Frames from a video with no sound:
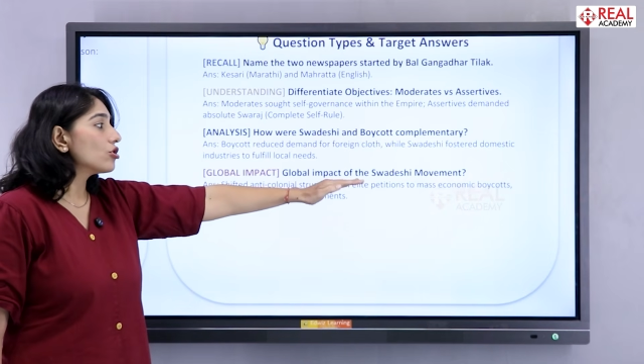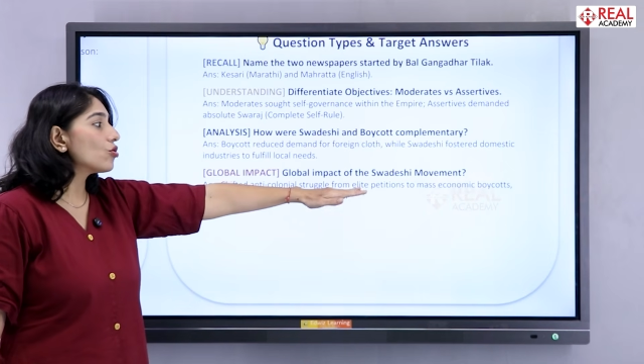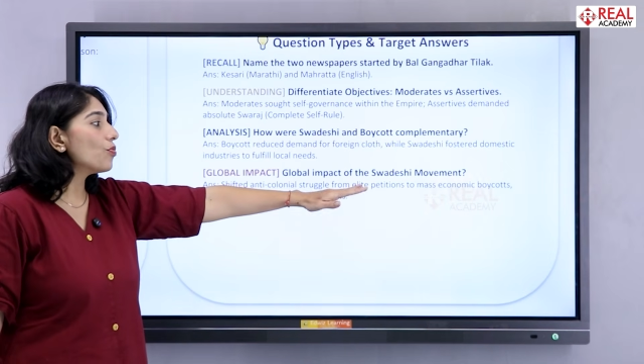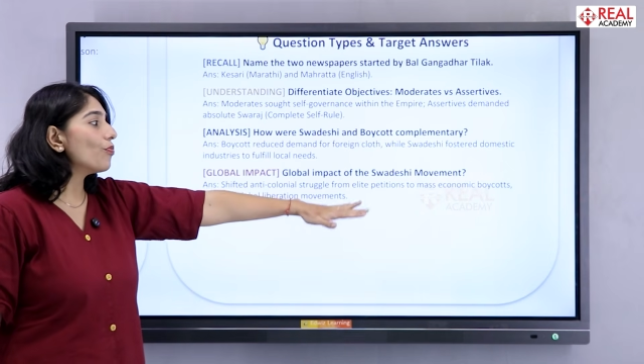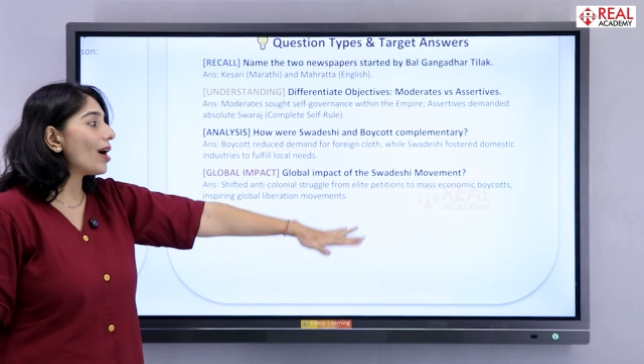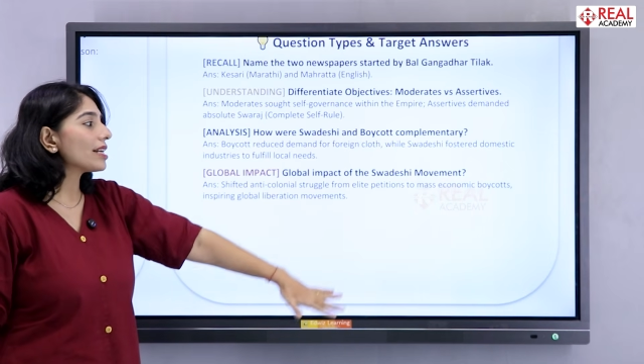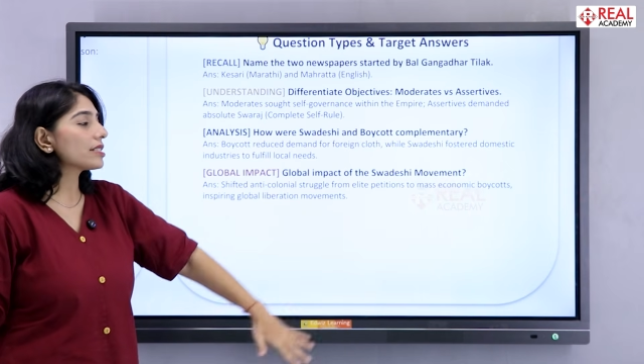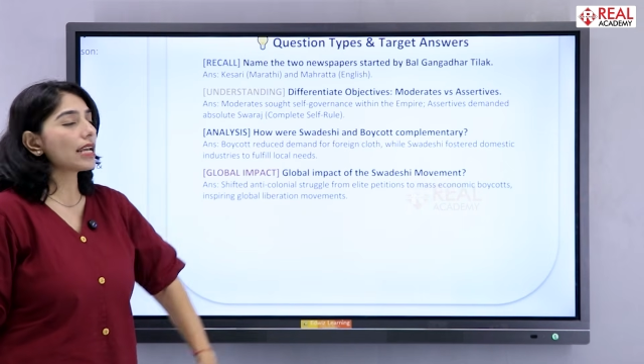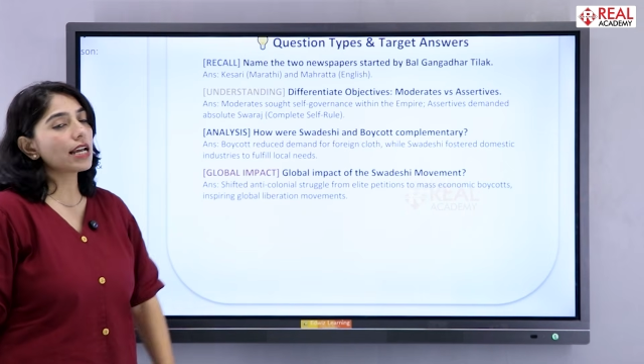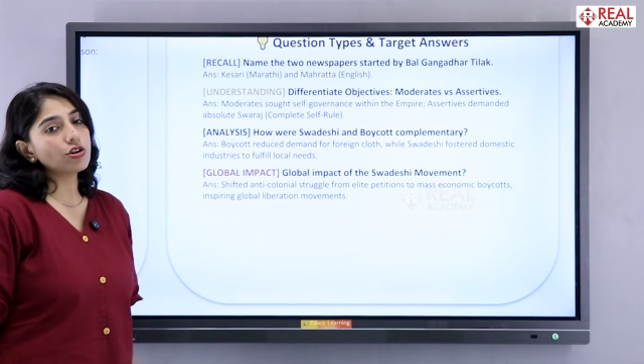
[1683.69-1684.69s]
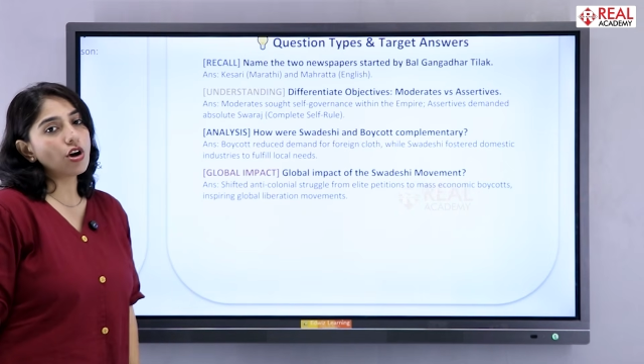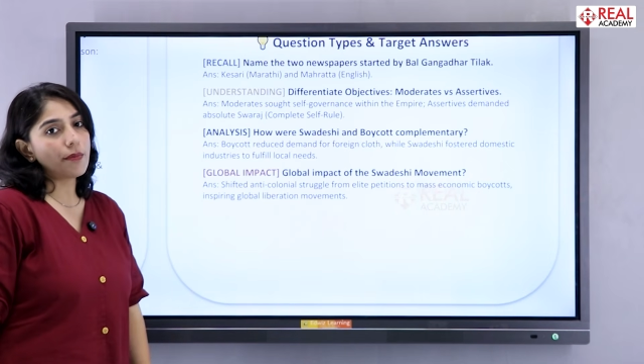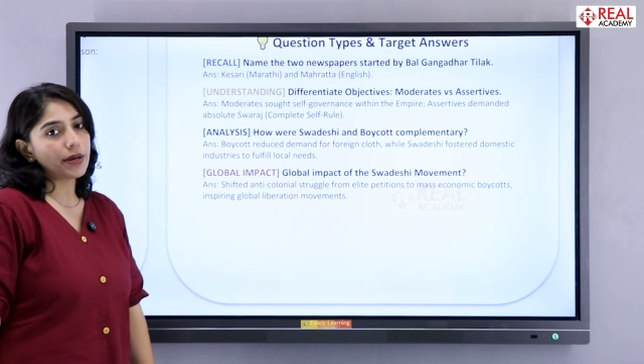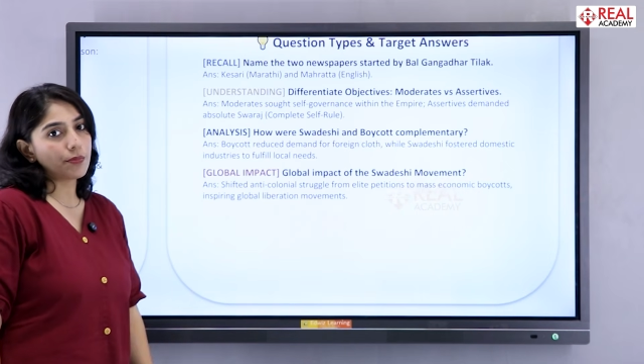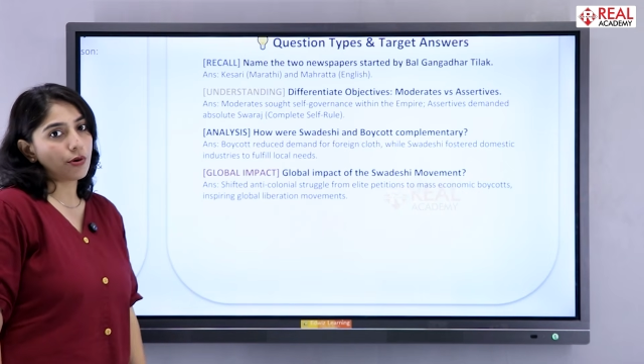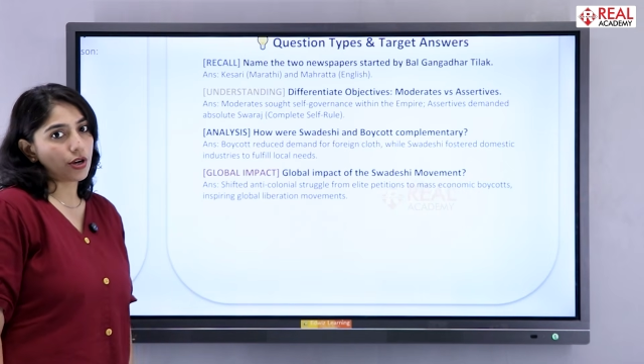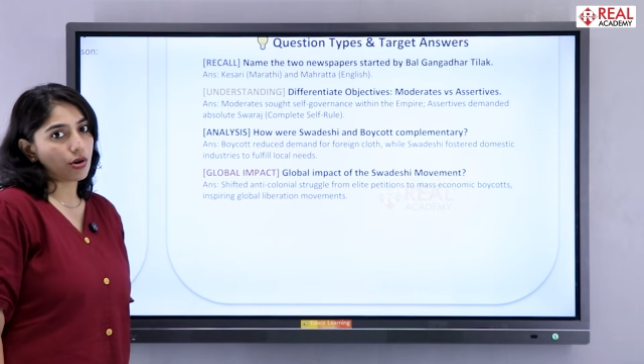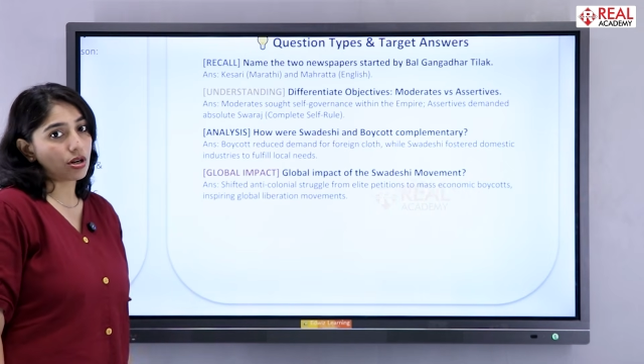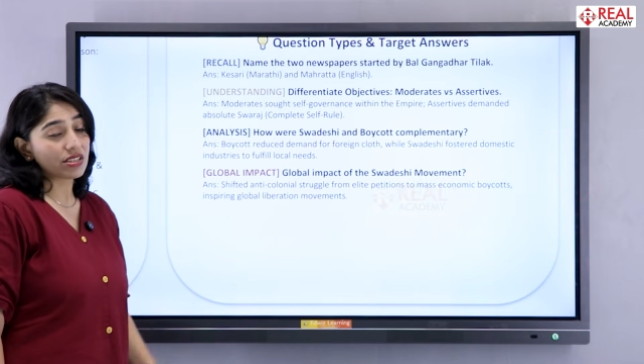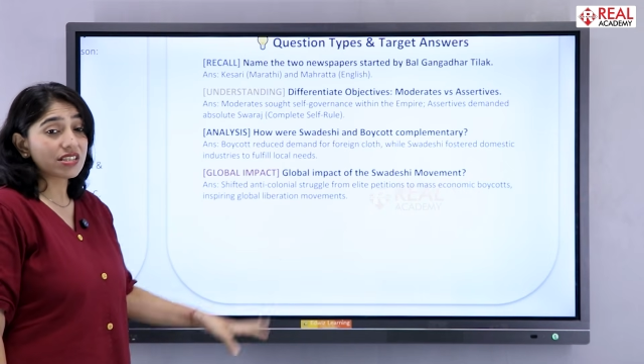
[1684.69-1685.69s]
to mass economic
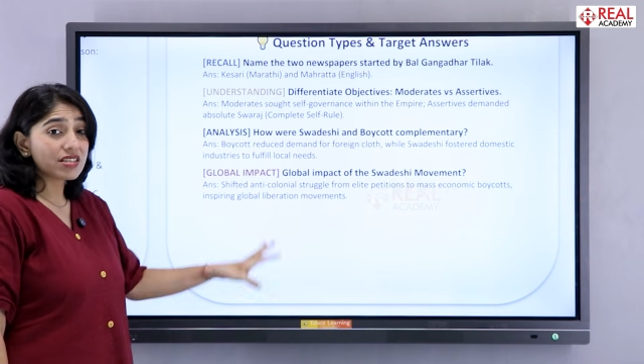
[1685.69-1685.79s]
boycotts.